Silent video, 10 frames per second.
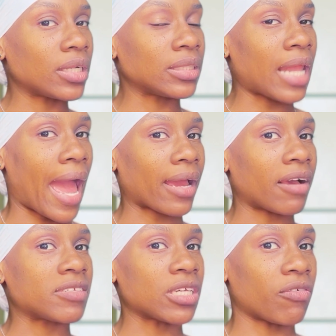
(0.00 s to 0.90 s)
lack
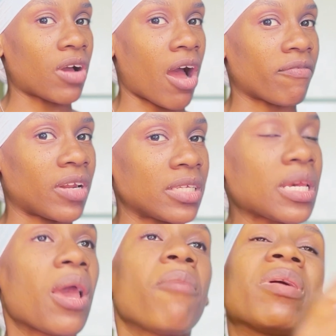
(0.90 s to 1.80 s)
of self-confidence?
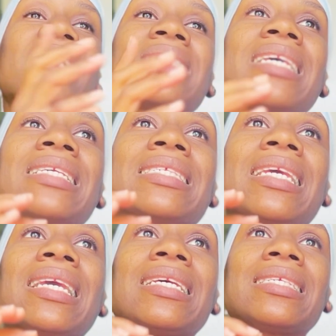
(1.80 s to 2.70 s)
Because it's
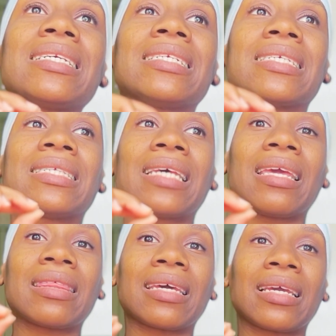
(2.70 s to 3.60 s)
easy to
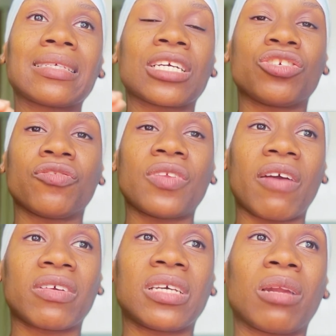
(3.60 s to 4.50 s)
say things that you've
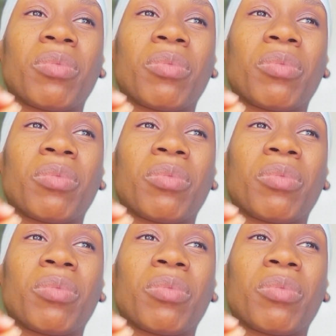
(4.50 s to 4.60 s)
never done,